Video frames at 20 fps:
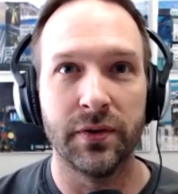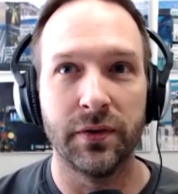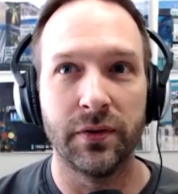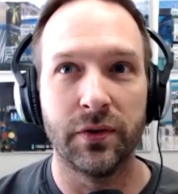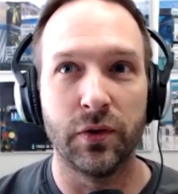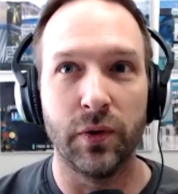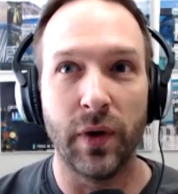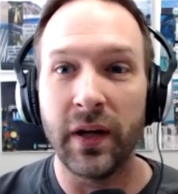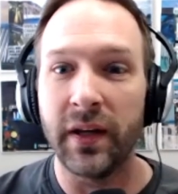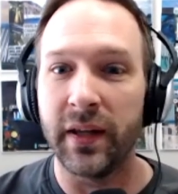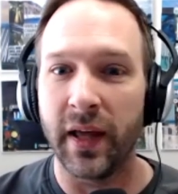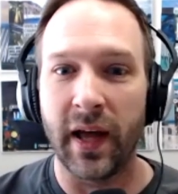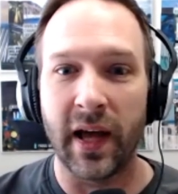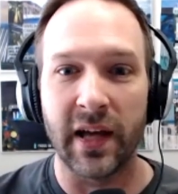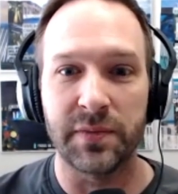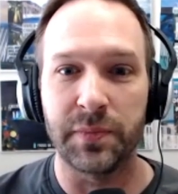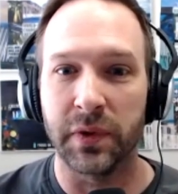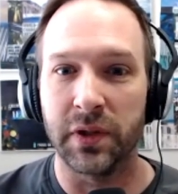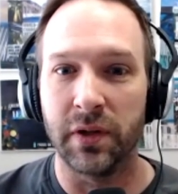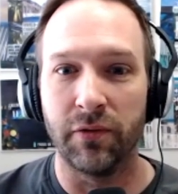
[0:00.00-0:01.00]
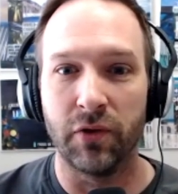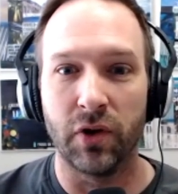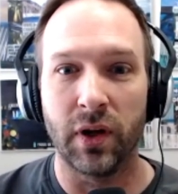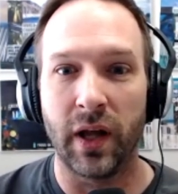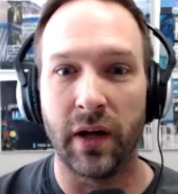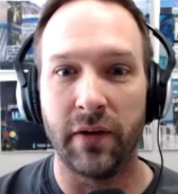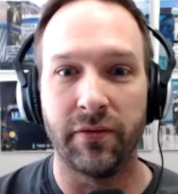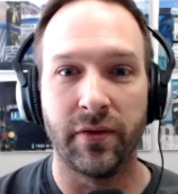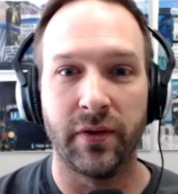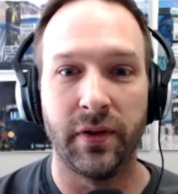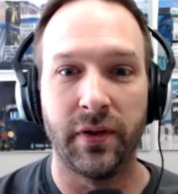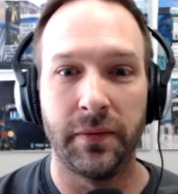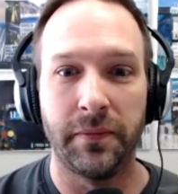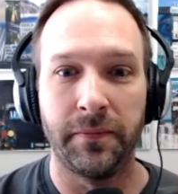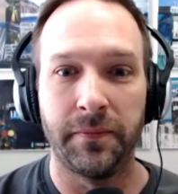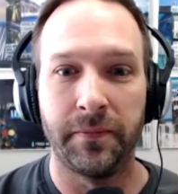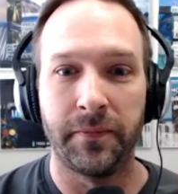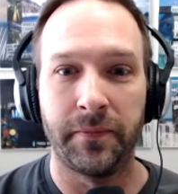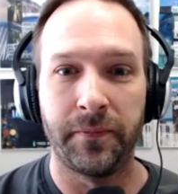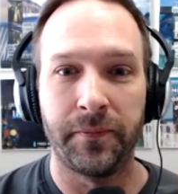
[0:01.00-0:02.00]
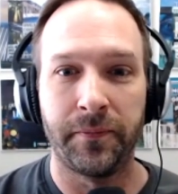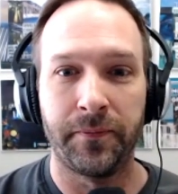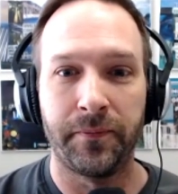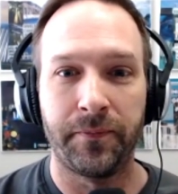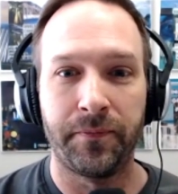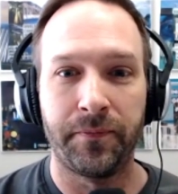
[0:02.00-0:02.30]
to any aspect of your life yes